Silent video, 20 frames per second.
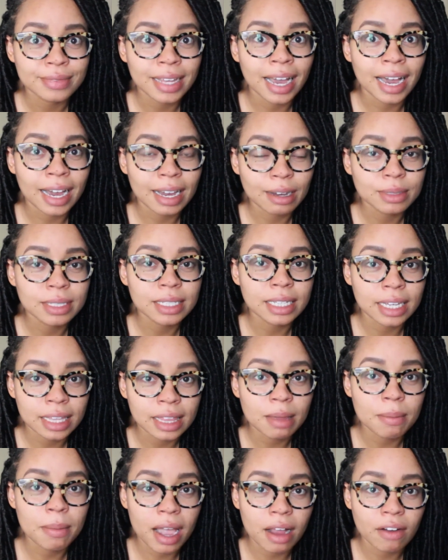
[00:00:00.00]
I was in
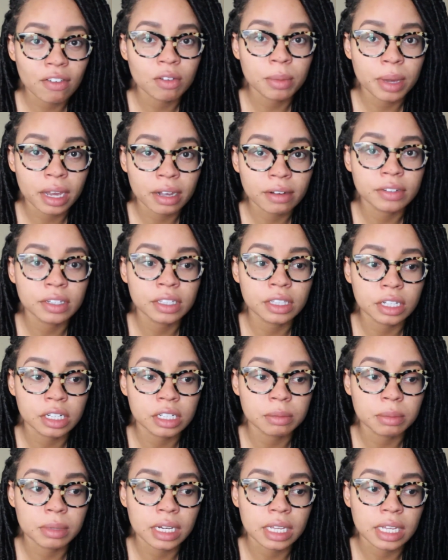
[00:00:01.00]
the bathroom every
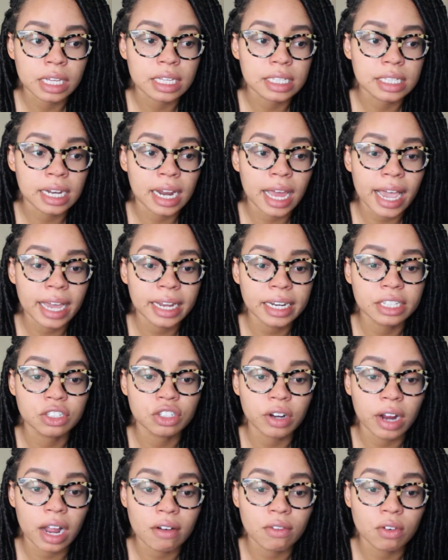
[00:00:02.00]
30 minutes and I had to
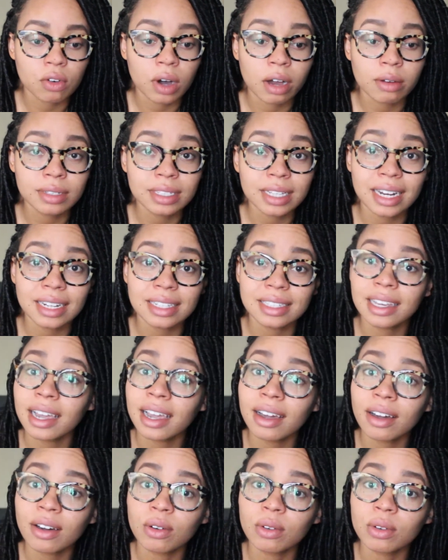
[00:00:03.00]
travel. I was out of
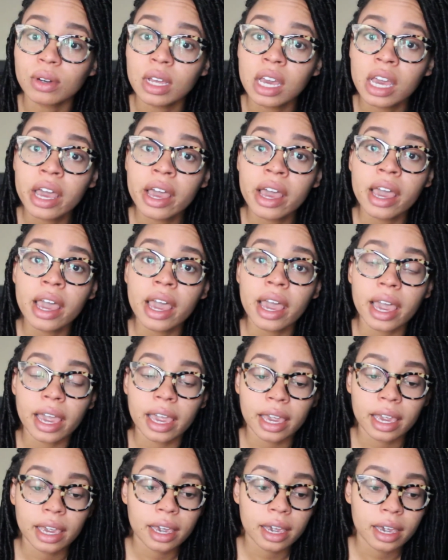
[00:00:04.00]
town
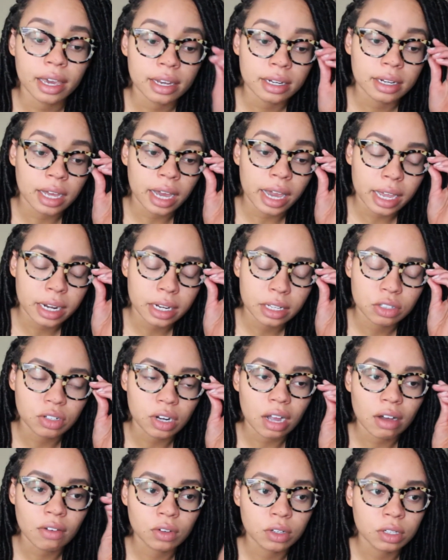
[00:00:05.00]
and I had to
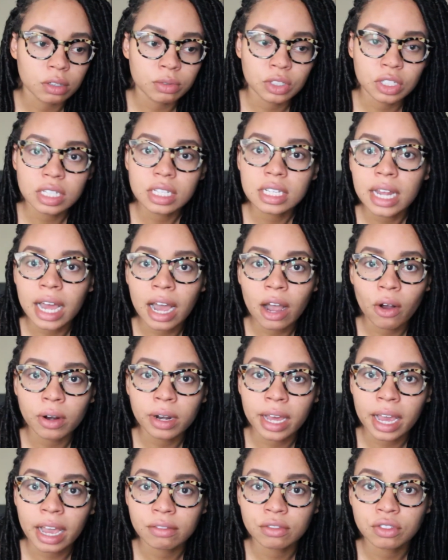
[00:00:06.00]
travel. It was just an
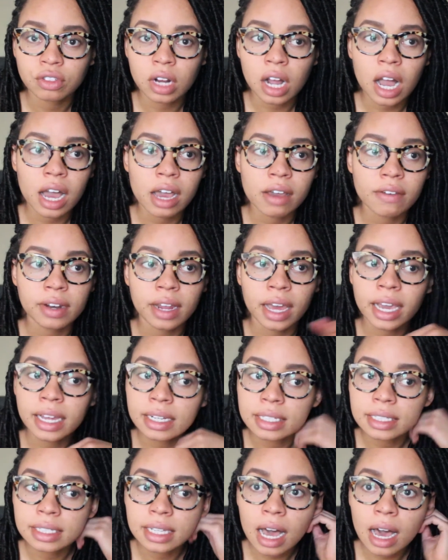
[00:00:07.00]
1.5-hour drive and I had
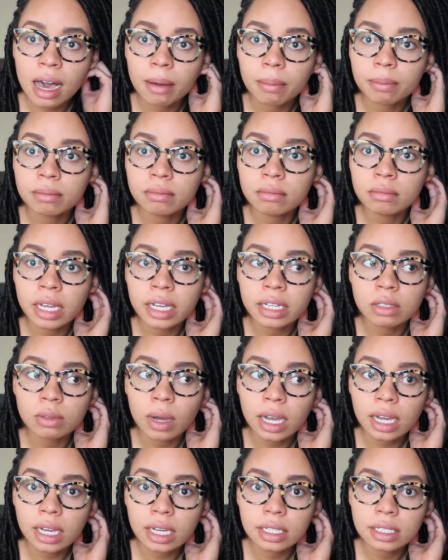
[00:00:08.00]
to stop like
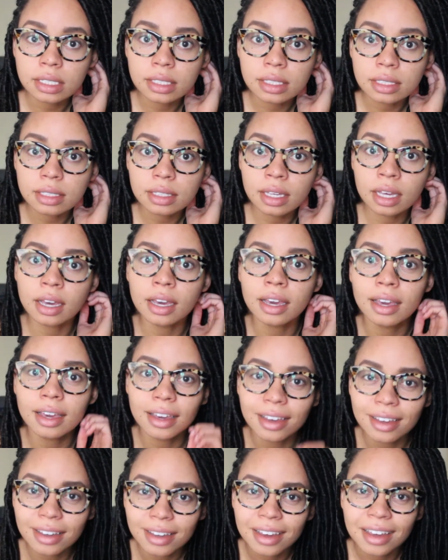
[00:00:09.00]
twice.
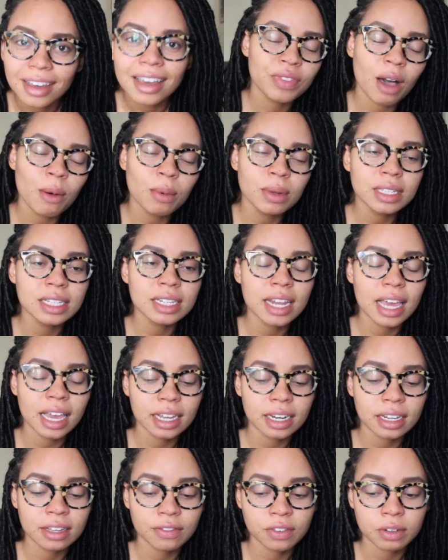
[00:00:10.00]
That was a
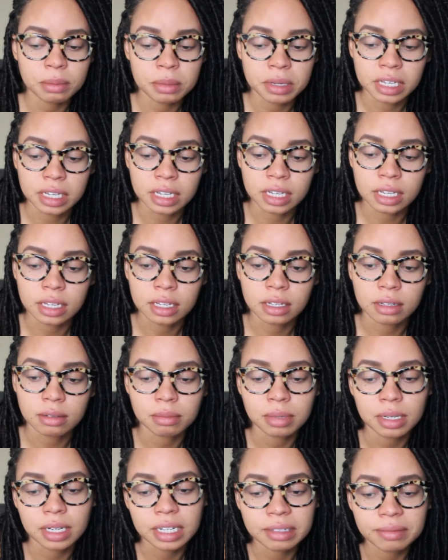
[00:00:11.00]
negative for me,
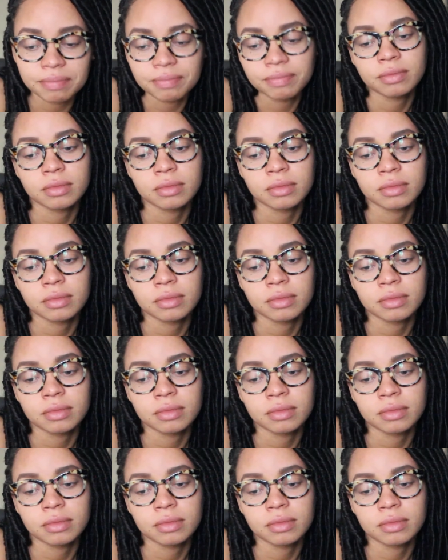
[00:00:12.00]
but